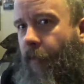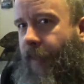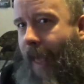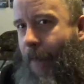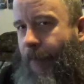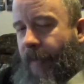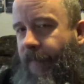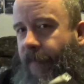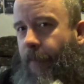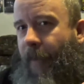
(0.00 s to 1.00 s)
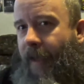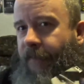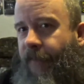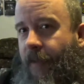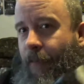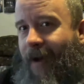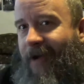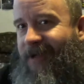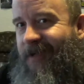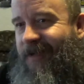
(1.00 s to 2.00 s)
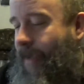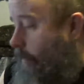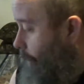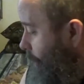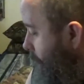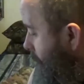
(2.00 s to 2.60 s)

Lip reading: that basically paid for the box itself.